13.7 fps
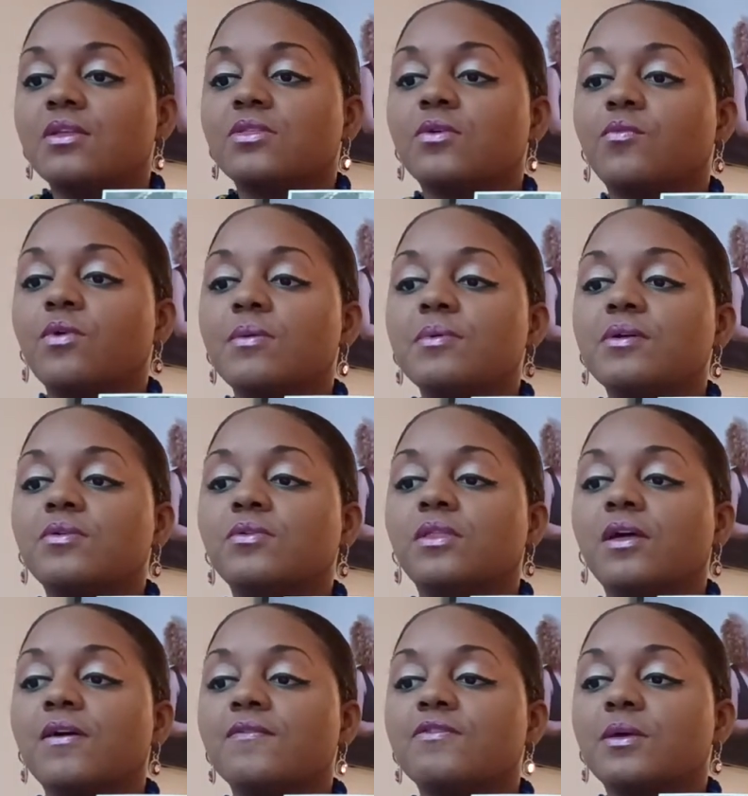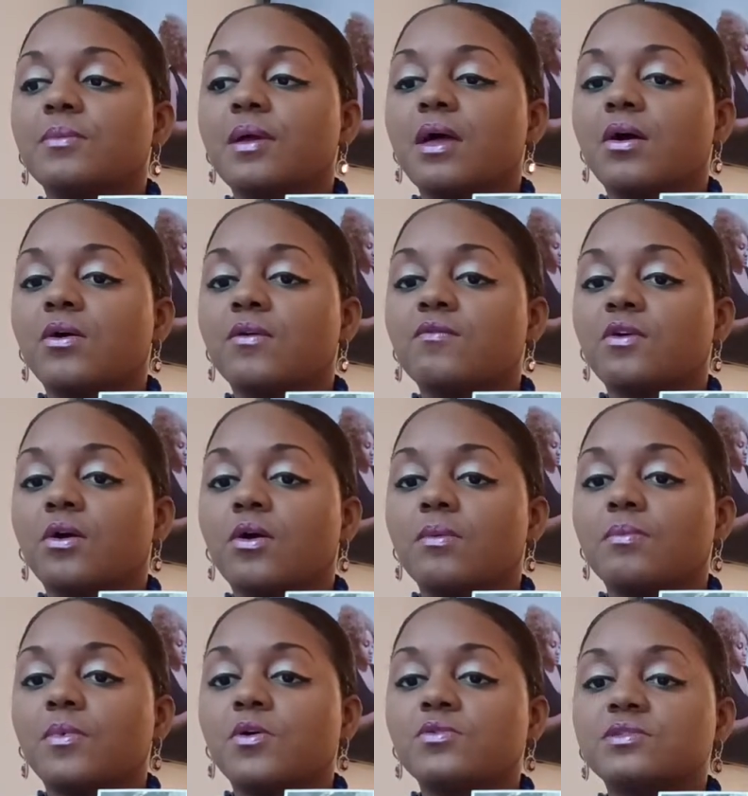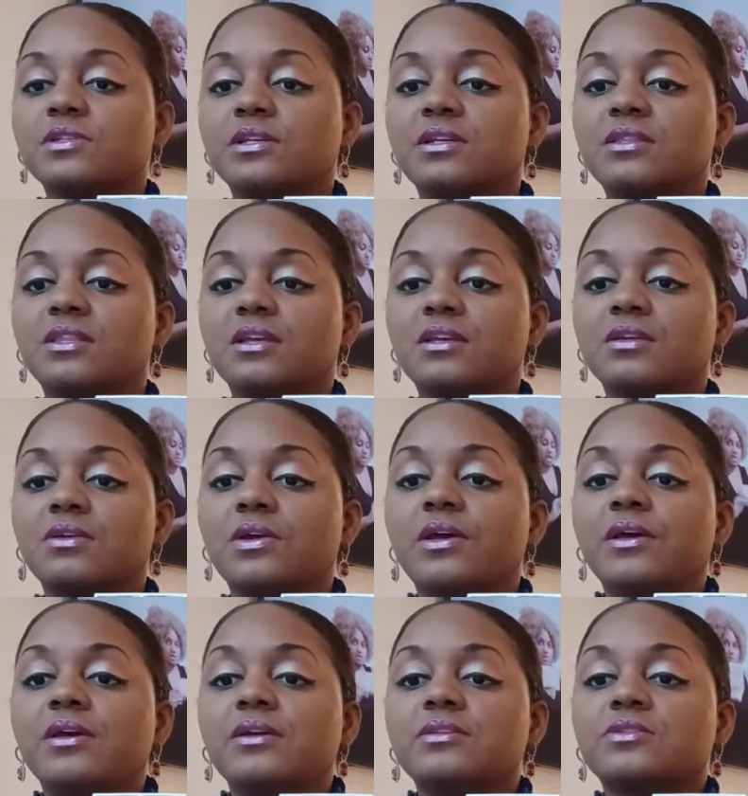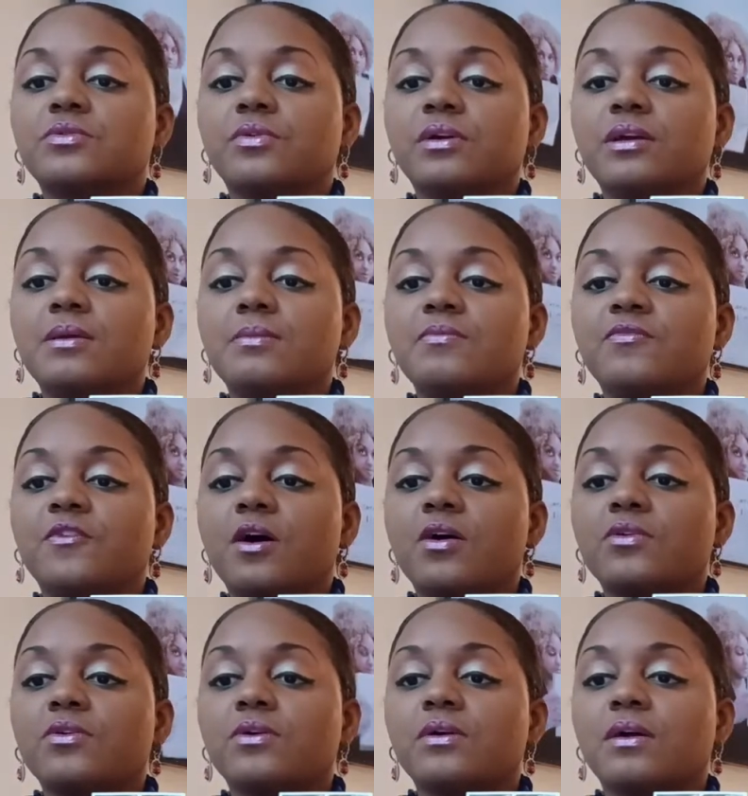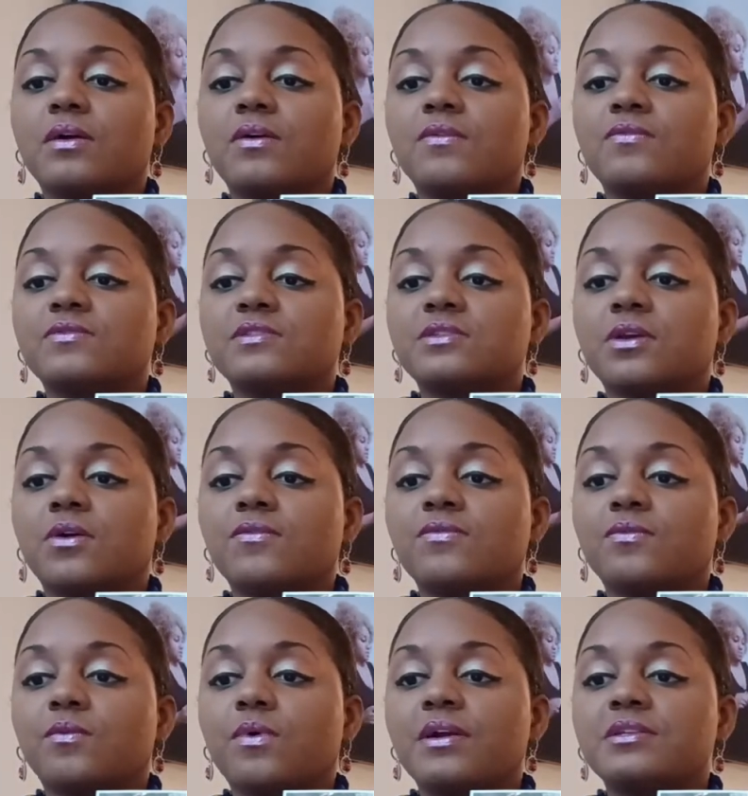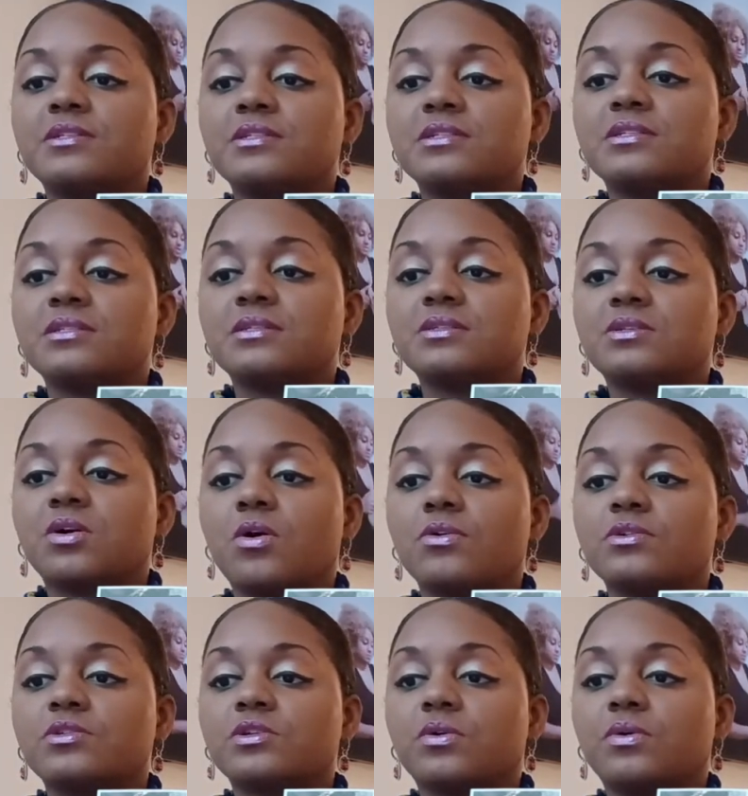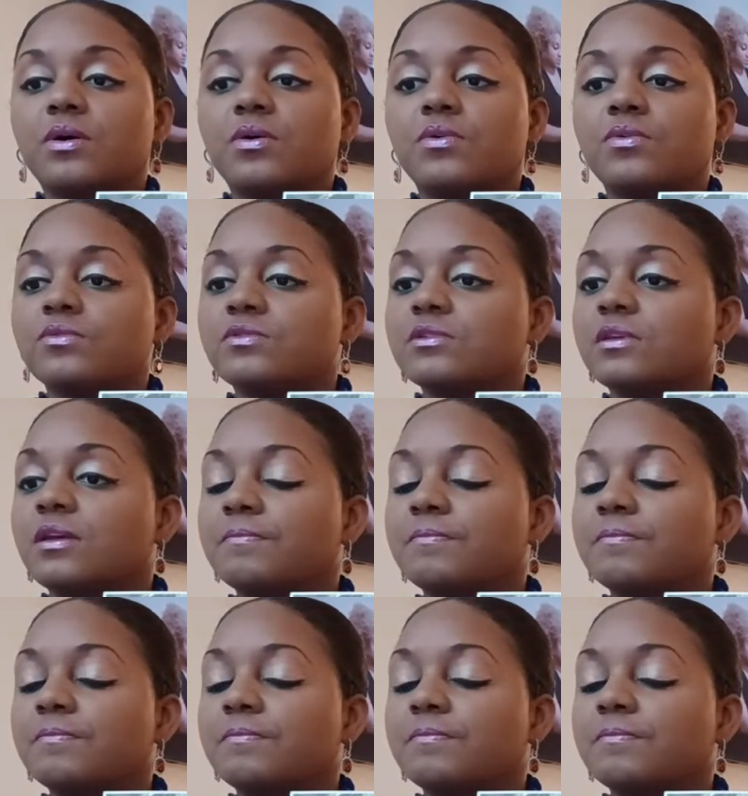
The women who love them, however, are mostly the scream fodder of self-righteous talk show hosts.